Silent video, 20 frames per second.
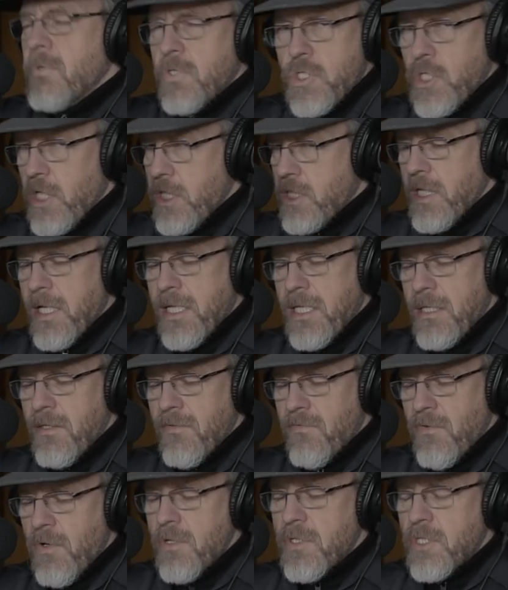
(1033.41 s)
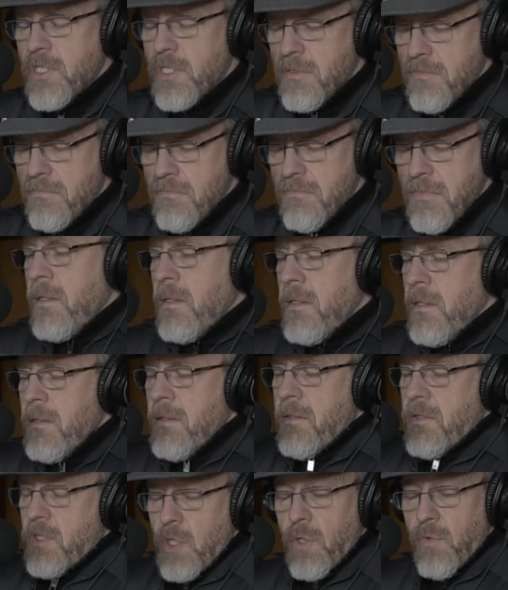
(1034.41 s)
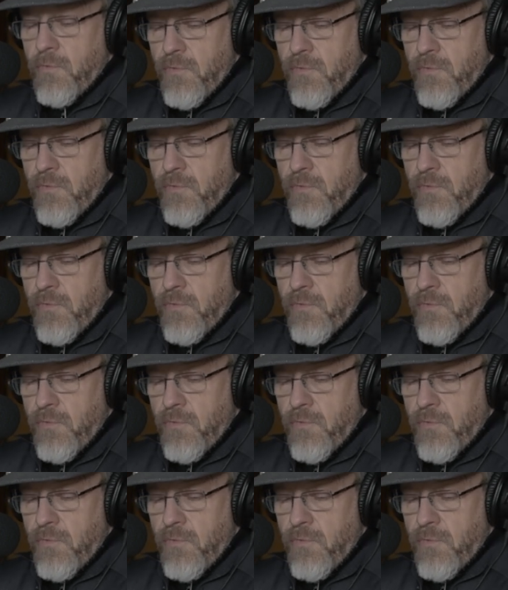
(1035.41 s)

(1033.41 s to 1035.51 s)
Just like in the verse. So